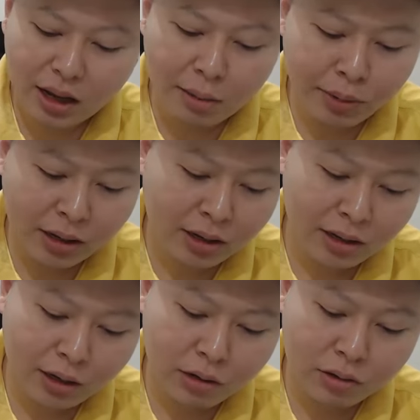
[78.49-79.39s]
epic,
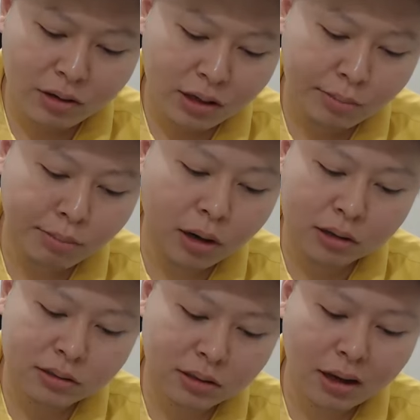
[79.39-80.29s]
you know, the
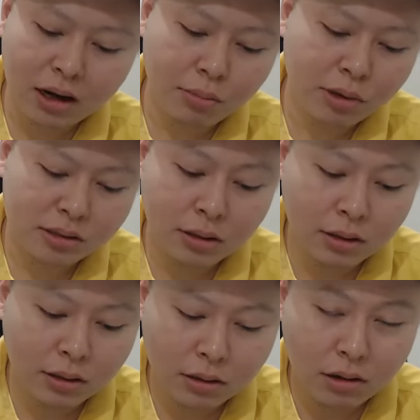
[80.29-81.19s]
boss Karna Masta,
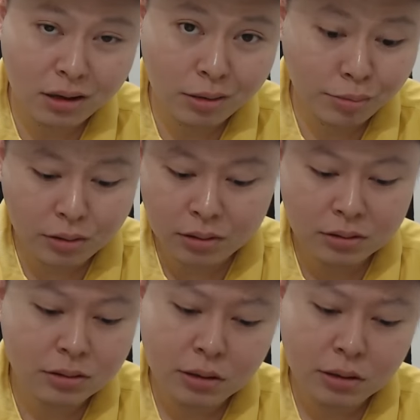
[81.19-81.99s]
Holy Emperor.